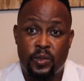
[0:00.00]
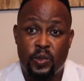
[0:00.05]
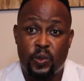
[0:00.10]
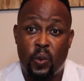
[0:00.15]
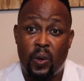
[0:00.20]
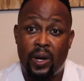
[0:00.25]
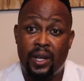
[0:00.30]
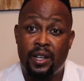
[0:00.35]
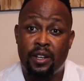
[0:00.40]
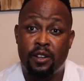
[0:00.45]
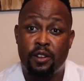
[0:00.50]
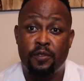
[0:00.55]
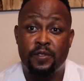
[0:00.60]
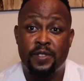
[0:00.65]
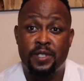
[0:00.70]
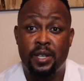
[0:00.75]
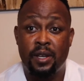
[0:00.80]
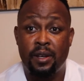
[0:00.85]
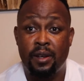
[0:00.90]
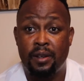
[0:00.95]
out
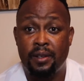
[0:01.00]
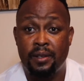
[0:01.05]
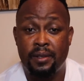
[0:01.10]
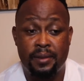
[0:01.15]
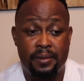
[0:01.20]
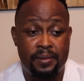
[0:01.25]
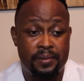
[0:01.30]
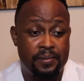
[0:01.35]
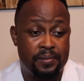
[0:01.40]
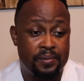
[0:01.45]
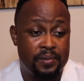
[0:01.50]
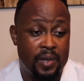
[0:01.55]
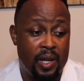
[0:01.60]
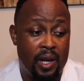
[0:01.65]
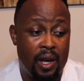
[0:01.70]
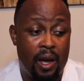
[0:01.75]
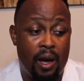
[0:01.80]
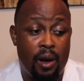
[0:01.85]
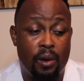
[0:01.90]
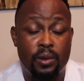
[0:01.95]
of 10,
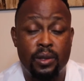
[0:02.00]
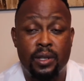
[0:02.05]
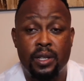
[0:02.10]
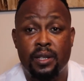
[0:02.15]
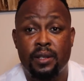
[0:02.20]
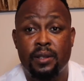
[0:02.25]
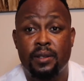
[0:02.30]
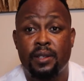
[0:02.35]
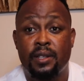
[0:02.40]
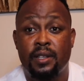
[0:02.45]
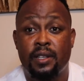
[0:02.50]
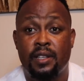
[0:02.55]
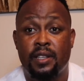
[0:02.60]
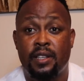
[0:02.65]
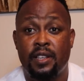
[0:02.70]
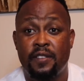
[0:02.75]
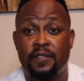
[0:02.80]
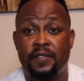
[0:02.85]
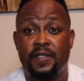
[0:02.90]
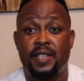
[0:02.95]
I would
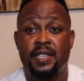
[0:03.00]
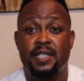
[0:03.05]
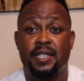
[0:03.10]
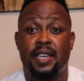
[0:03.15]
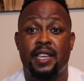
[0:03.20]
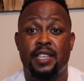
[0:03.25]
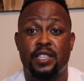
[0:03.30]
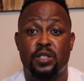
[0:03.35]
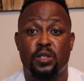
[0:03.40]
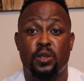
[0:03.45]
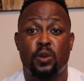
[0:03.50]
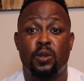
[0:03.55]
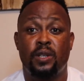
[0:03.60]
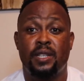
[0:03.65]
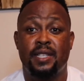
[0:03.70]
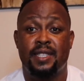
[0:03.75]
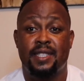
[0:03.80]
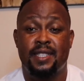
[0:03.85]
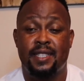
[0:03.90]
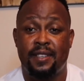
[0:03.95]
give this a
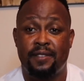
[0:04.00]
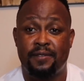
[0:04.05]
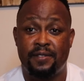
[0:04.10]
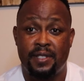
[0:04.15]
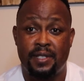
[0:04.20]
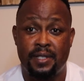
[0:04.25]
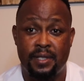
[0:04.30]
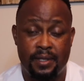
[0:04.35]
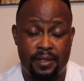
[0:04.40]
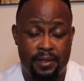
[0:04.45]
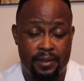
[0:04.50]
solid 7.